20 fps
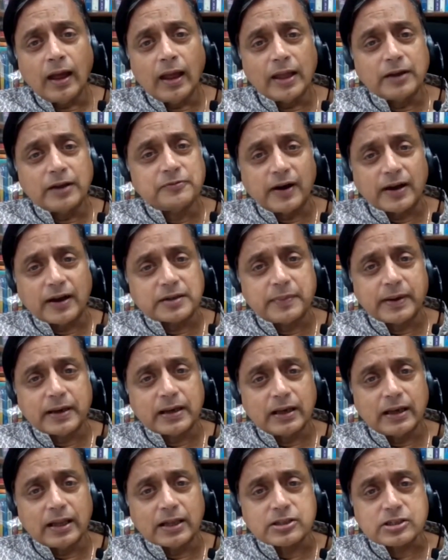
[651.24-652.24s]

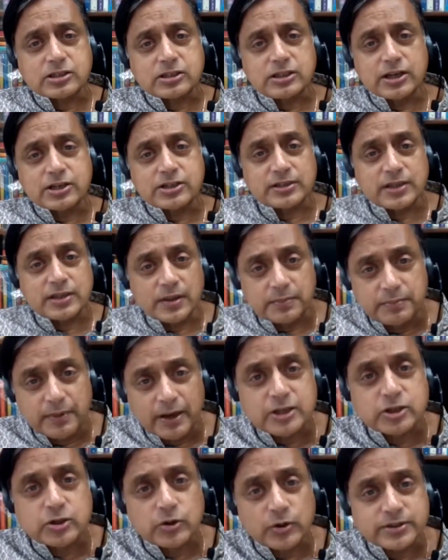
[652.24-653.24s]
environmental legislation and then
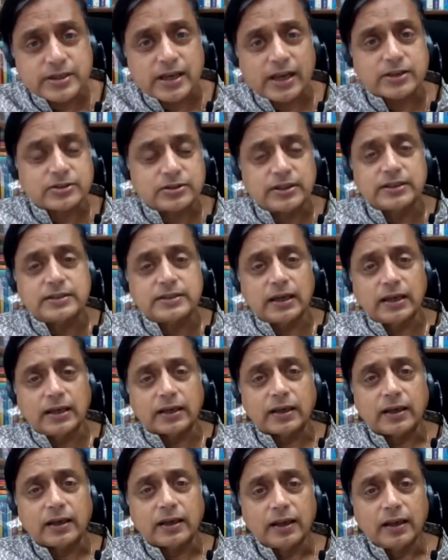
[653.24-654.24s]
make sure it's actually done?
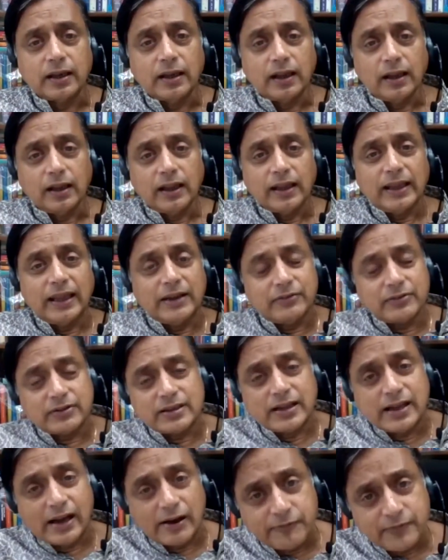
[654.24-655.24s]

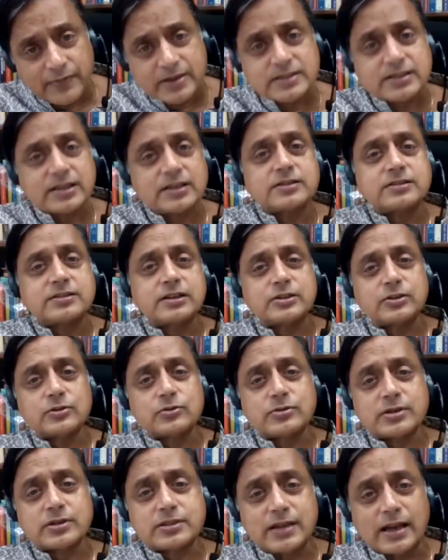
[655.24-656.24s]
Even government
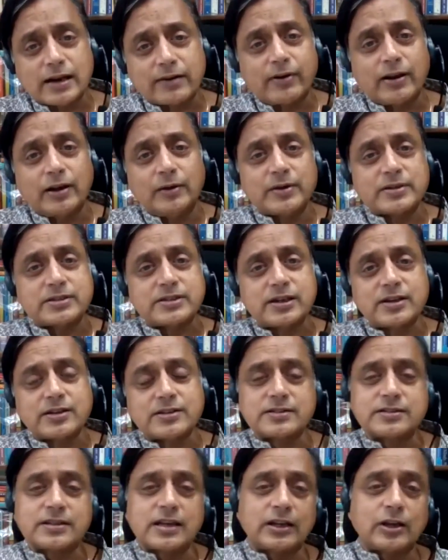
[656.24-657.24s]
institutions like railway
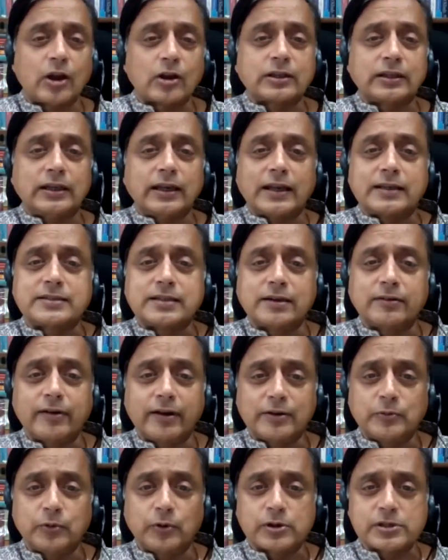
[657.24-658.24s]
stations are not collecting
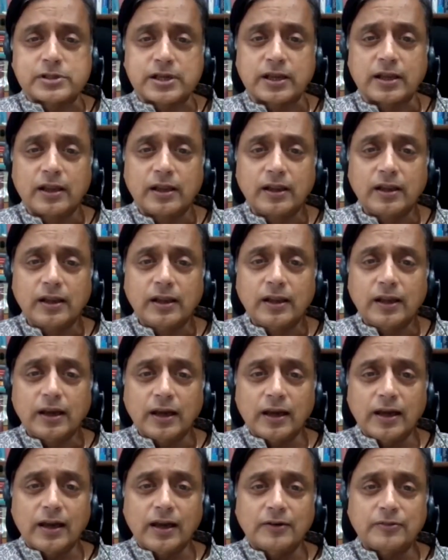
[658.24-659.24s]
rainwater
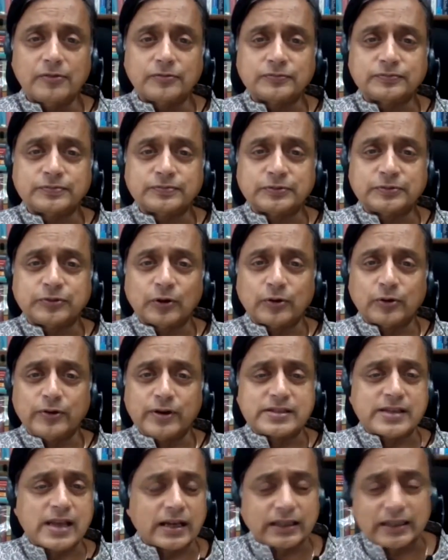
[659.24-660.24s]
for
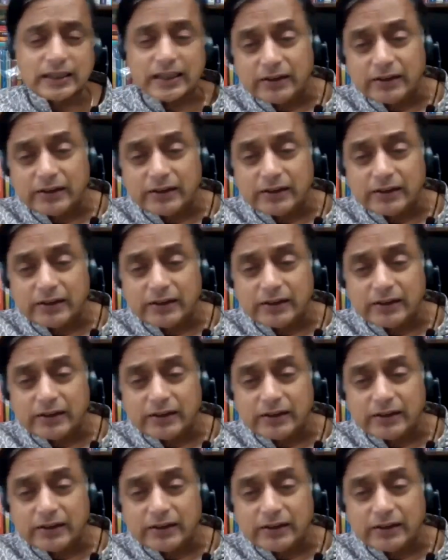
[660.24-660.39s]
recycling,